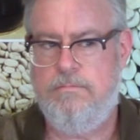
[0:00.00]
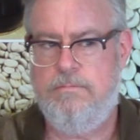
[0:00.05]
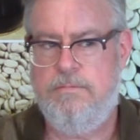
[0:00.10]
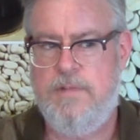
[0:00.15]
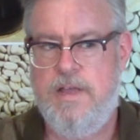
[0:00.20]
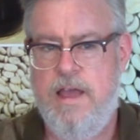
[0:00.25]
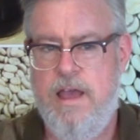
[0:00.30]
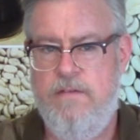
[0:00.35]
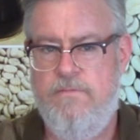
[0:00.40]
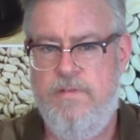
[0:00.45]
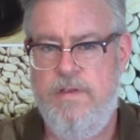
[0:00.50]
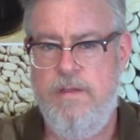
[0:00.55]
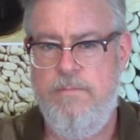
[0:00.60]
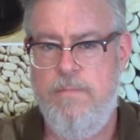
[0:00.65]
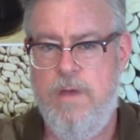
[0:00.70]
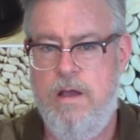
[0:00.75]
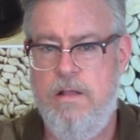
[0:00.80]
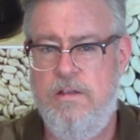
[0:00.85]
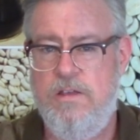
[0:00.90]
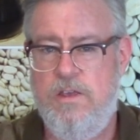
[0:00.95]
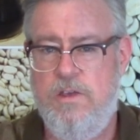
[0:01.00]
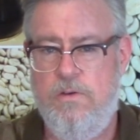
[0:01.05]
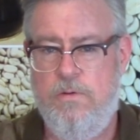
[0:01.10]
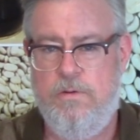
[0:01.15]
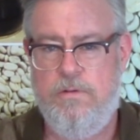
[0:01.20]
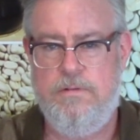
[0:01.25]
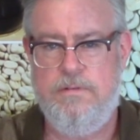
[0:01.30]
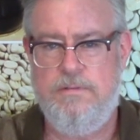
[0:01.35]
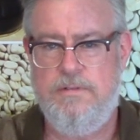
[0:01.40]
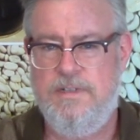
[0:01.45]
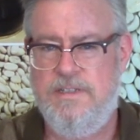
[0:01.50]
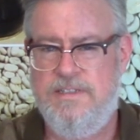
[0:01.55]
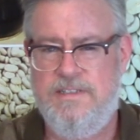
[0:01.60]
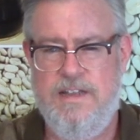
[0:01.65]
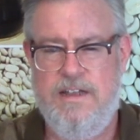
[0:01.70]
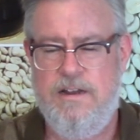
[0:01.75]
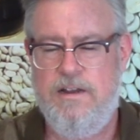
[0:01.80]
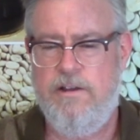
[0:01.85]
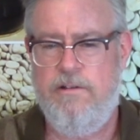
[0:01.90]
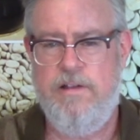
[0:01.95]
caffeine molecule is
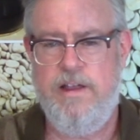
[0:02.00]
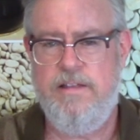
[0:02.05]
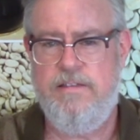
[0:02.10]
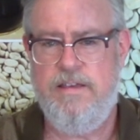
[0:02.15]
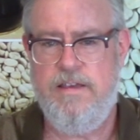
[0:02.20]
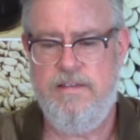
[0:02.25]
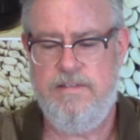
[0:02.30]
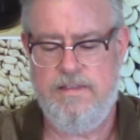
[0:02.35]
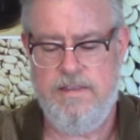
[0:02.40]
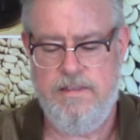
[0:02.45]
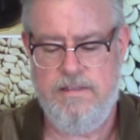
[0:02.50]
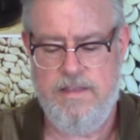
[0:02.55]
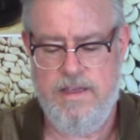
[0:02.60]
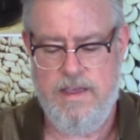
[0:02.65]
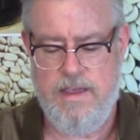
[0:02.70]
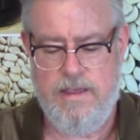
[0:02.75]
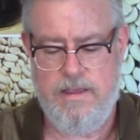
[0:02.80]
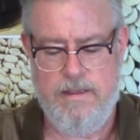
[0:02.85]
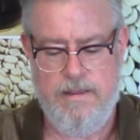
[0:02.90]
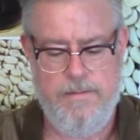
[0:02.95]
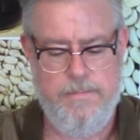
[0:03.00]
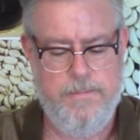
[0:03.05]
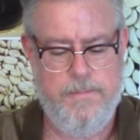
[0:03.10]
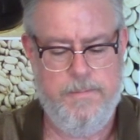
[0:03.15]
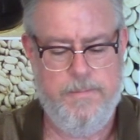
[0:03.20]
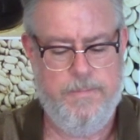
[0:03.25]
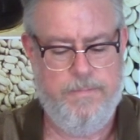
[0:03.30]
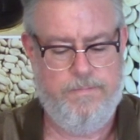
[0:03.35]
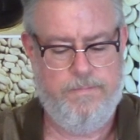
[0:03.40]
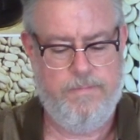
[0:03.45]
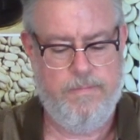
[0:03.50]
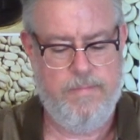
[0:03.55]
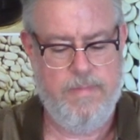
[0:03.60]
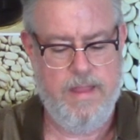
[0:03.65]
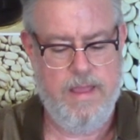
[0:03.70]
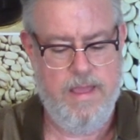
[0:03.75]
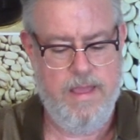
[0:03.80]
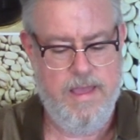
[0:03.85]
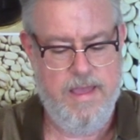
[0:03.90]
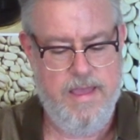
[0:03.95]
not a great tasting thing.
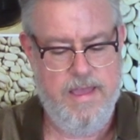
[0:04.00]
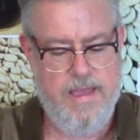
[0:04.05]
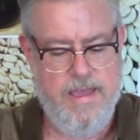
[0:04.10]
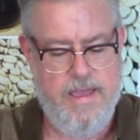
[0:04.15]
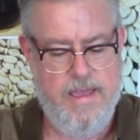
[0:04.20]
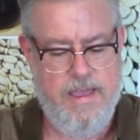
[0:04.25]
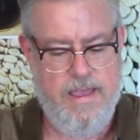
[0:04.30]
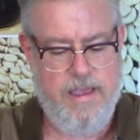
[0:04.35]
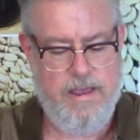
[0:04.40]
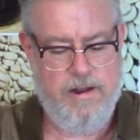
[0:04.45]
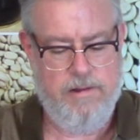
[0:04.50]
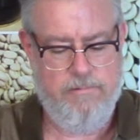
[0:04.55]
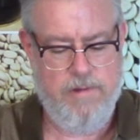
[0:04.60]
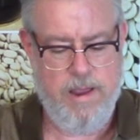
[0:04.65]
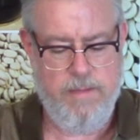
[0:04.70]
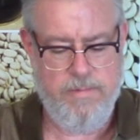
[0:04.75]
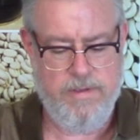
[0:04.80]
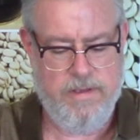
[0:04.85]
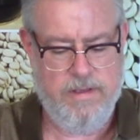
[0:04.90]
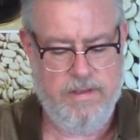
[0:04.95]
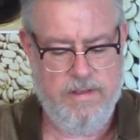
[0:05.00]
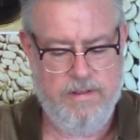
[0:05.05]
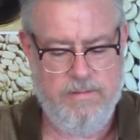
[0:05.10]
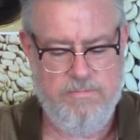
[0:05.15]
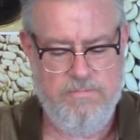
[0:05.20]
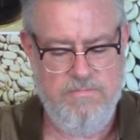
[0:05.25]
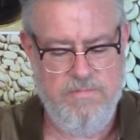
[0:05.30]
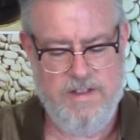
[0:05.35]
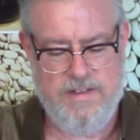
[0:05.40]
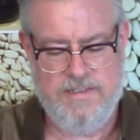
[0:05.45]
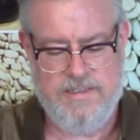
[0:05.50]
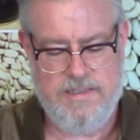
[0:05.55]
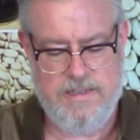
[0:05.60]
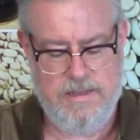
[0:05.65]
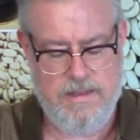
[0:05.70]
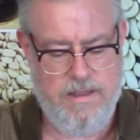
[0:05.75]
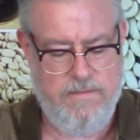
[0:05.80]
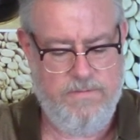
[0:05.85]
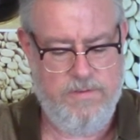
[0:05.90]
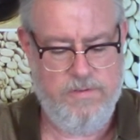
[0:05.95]
And Arabica, let's
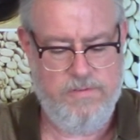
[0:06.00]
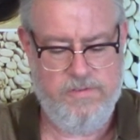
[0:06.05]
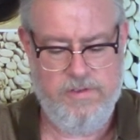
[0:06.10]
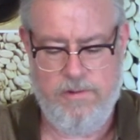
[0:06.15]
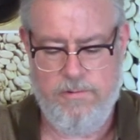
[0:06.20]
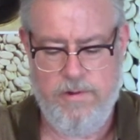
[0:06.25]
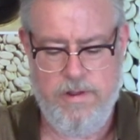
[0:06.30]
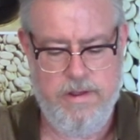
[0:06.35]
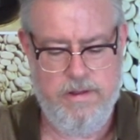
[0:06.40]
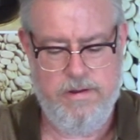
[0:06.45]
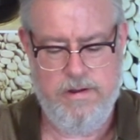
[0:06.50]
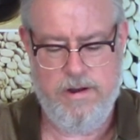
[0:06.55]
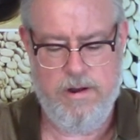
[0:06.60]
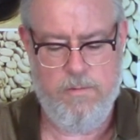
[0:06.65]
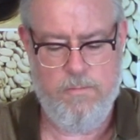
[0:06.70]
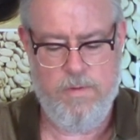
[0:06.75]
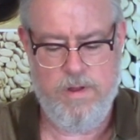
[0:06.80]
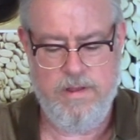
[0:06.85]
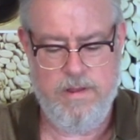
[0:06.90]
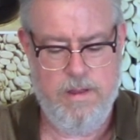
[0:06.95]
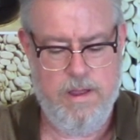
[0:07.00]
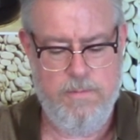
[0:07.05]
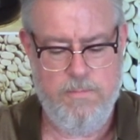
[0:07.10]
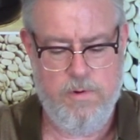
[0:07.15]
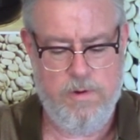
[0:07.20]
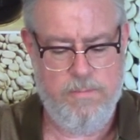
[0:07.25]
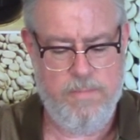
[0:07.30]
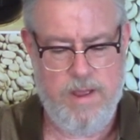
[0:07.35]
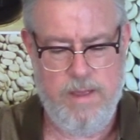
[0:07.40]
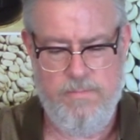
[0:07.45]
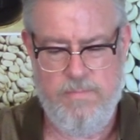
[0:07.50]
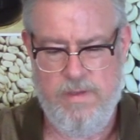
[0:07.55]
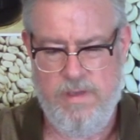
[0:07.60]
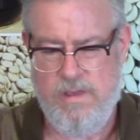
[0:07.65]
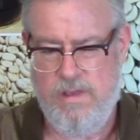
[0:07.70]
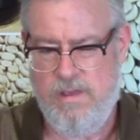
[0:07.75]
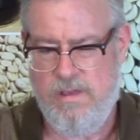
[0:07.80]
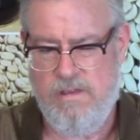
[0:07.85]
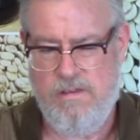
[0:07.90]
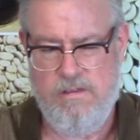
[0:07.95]
if you zero in on one number, it might
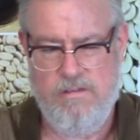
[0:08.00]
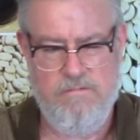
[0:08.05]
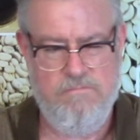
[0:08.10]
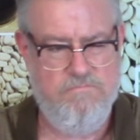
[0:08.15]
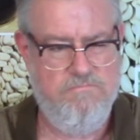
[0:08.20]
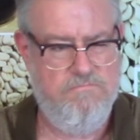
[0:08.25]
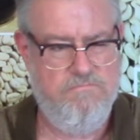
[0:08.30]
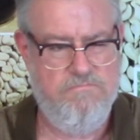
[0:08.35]
be